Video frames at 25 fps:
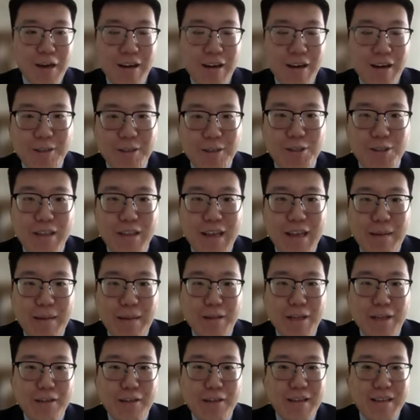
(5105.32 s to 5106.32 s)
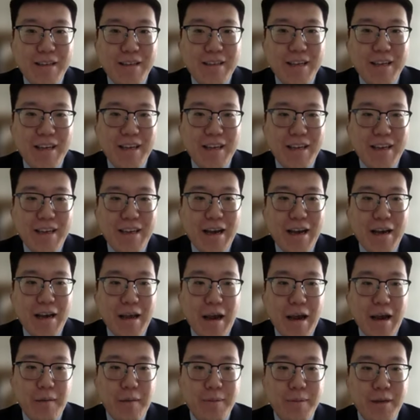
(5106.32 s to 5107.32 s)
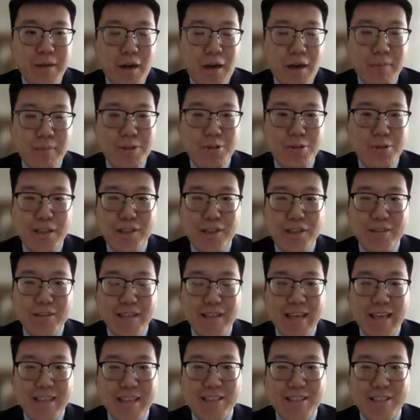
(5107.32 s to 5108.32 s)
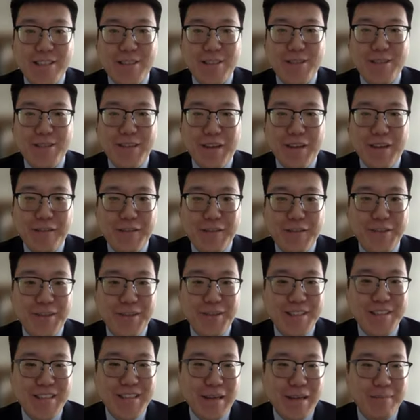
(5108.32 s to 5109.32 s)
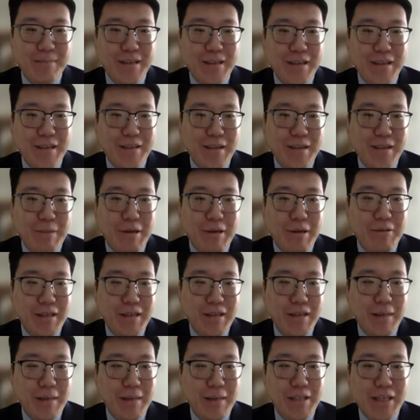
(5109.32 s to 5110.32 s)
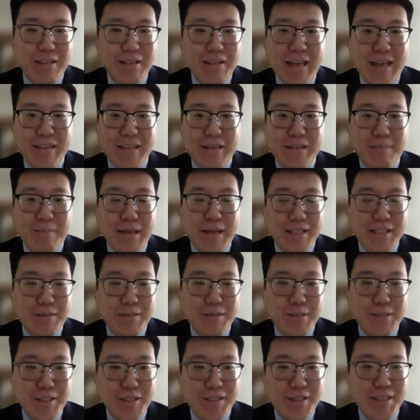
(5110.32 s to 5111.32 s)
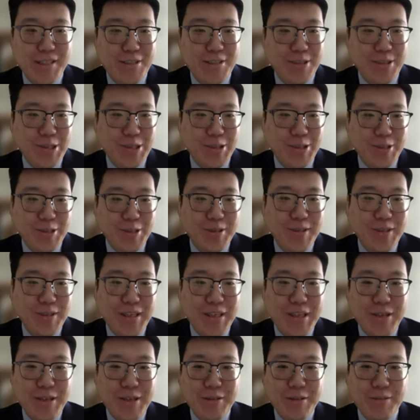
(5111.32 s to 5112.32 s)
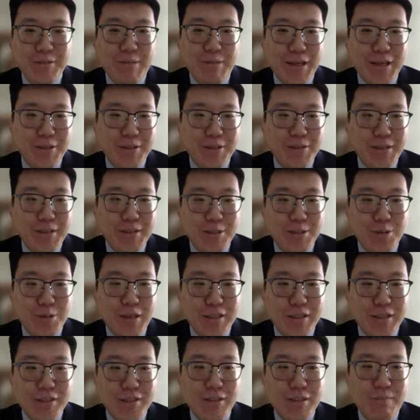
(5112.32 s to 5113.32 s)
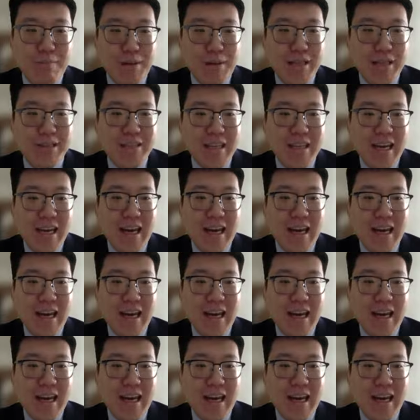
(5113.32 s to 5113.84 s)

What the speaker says: actually, I'm not an arbitrator yet, so of course, apparently I'm not at the best position to respond to this question. But